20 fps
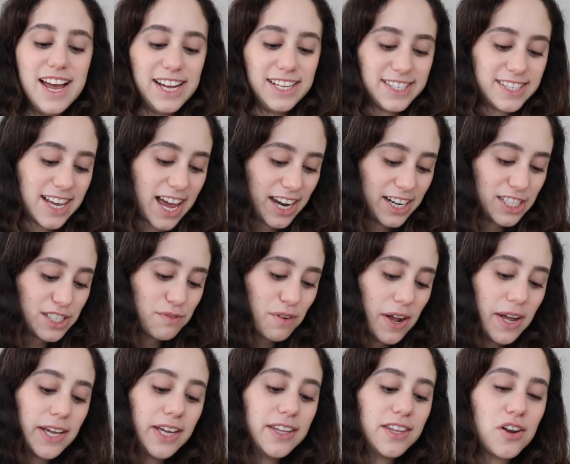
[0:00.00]
It's
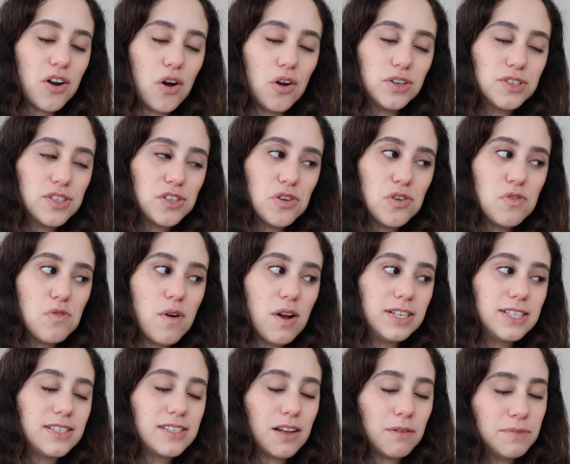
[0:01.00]
satisfying, and then also
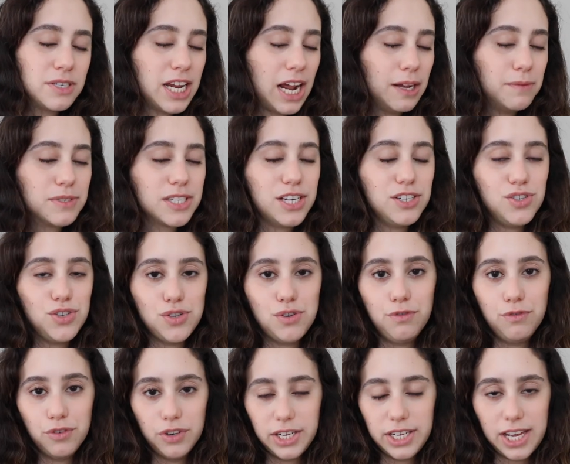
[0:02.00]
sometimes I
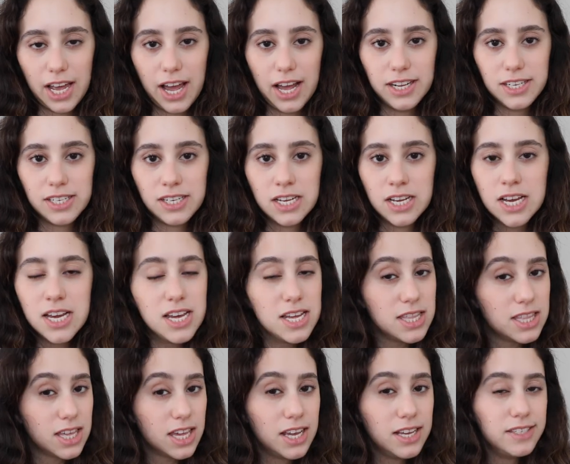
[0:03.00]
do forget
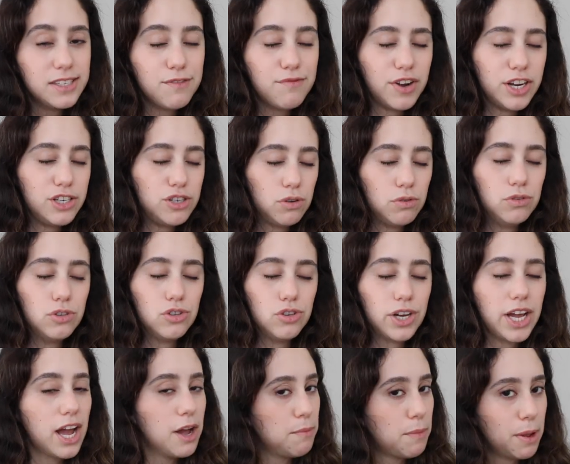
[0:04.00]
things if I don't
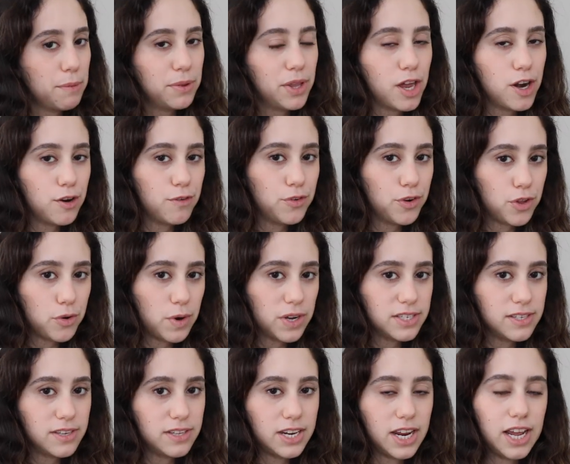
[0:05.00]
look at my planner for the
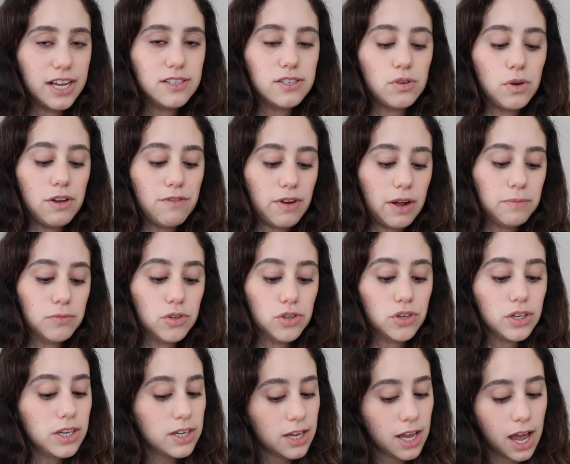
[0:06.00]
rest of the day. So if I'm
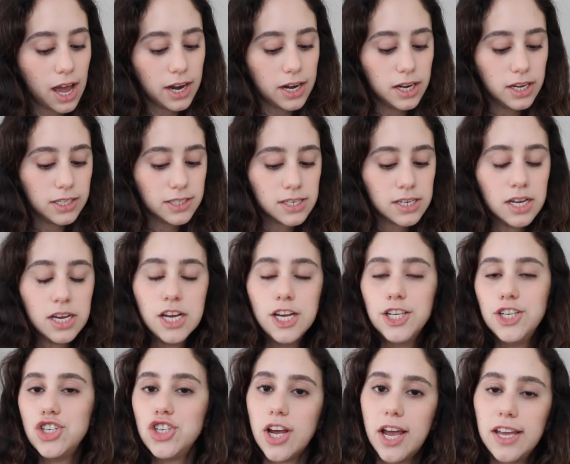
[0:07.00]
looking at it,
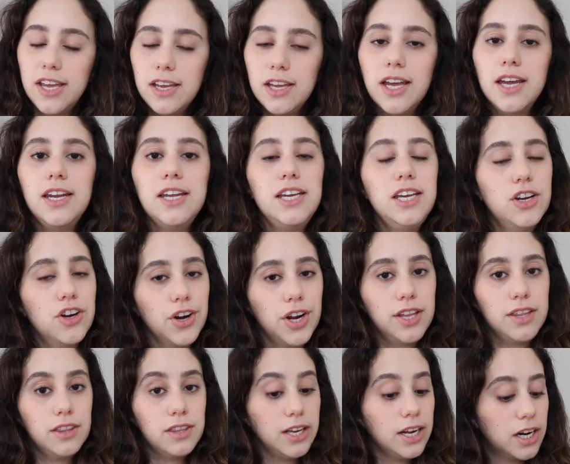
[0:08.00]
checking it here
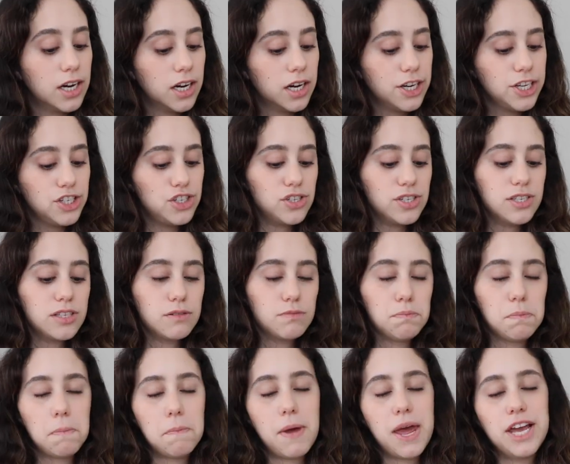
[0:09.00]
and there, it
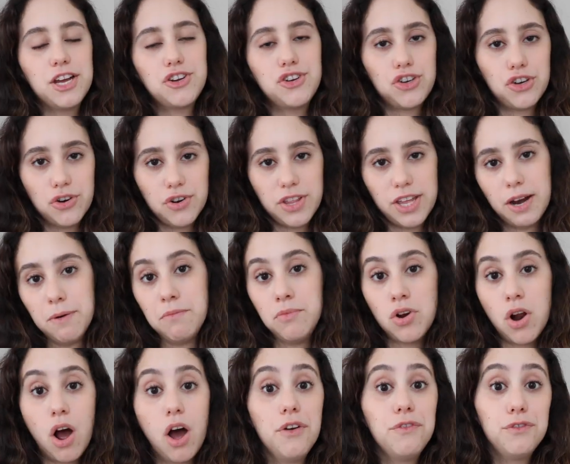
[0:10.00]
just makes sure that
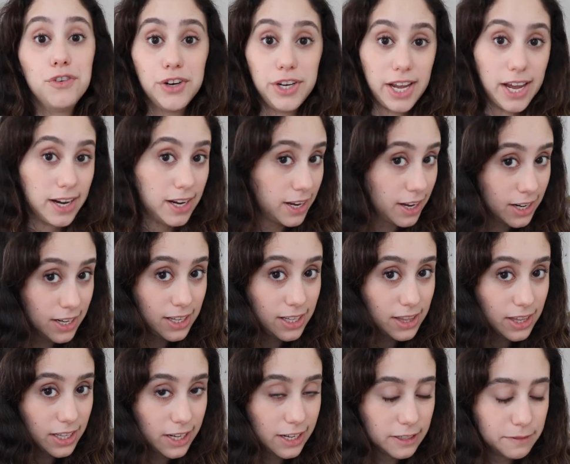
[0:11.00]
I'm not forgetting
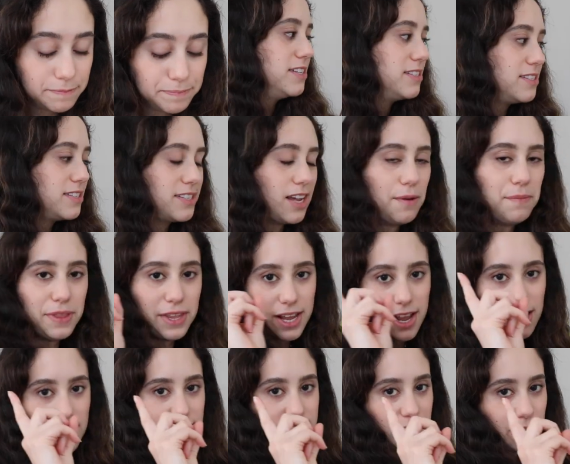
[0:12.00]
anything.
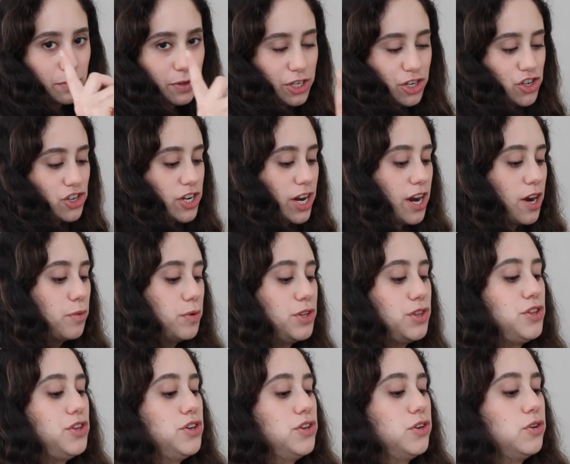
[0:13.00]
Something else I want to share
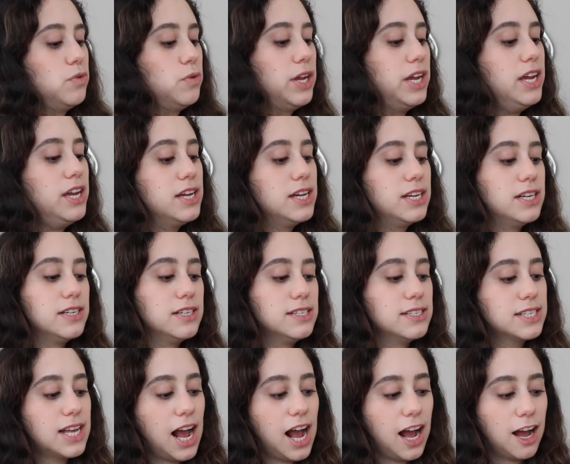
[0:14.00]
with you
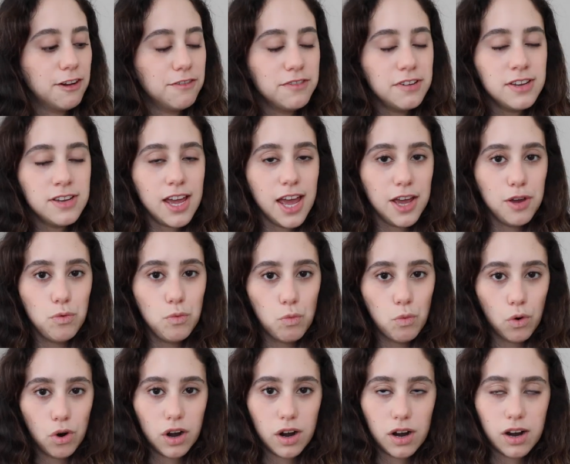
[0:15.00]
is having a
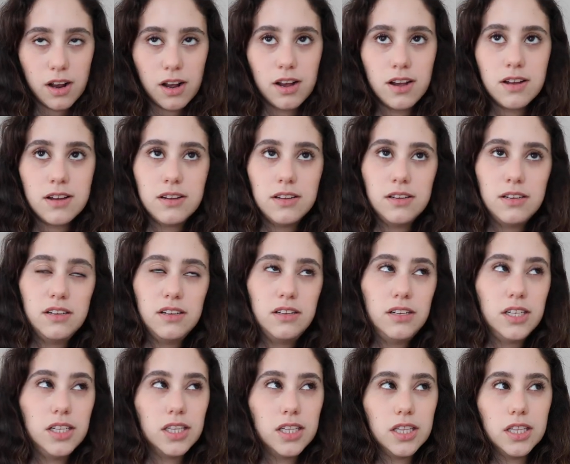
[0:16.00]
work
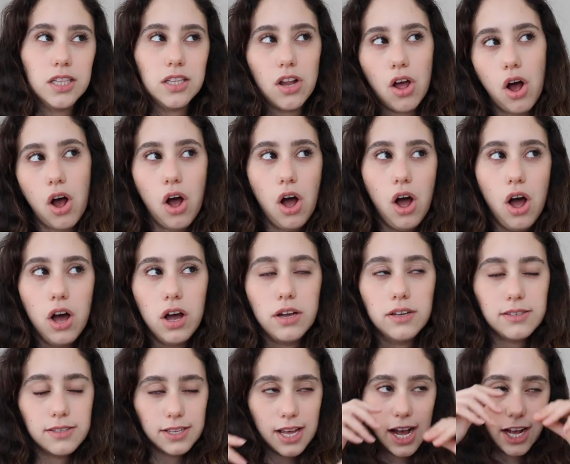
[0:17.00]

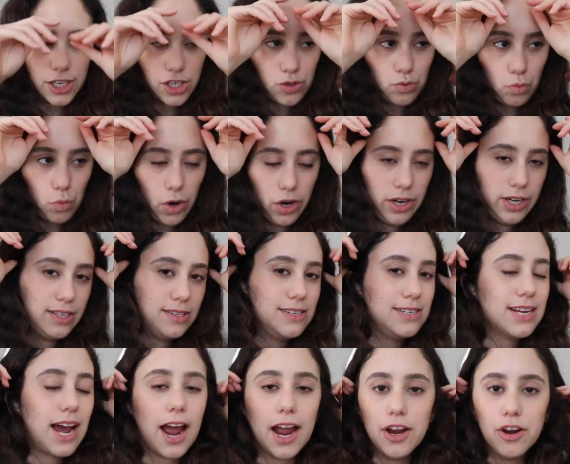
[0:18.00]
log /
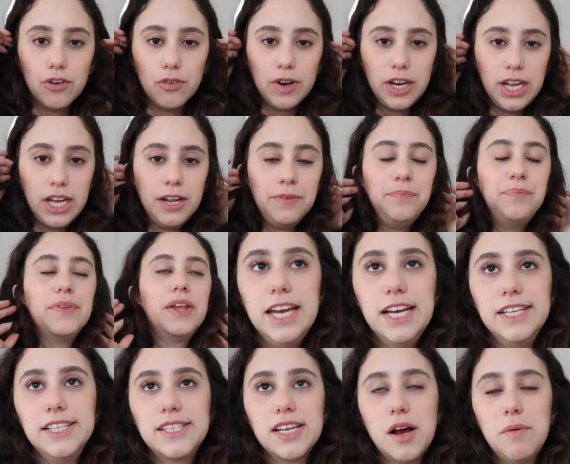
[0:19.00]
work diary.
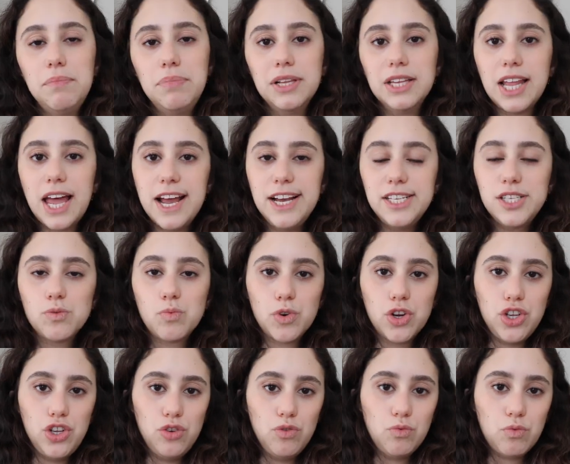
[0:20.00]
It's a place
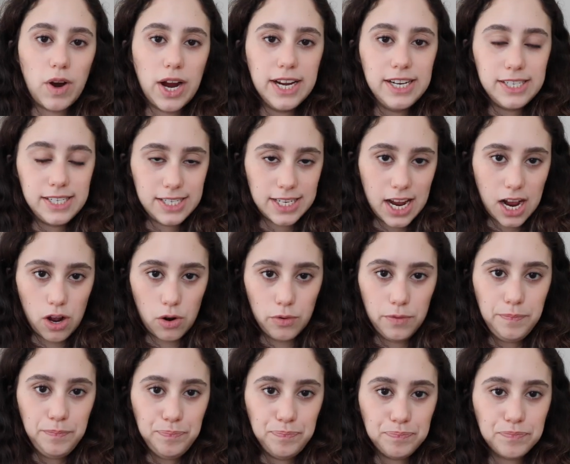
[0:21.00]
where you write
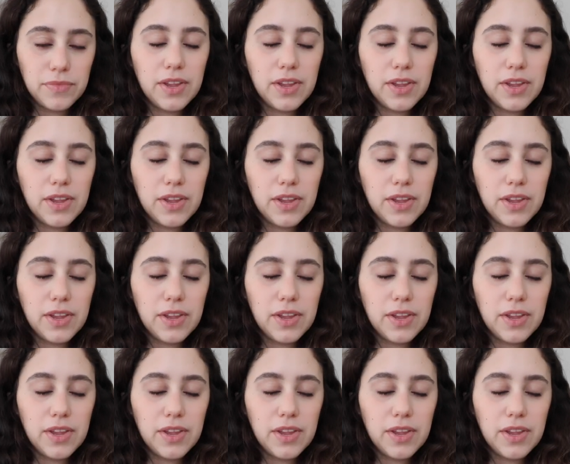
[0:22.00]
down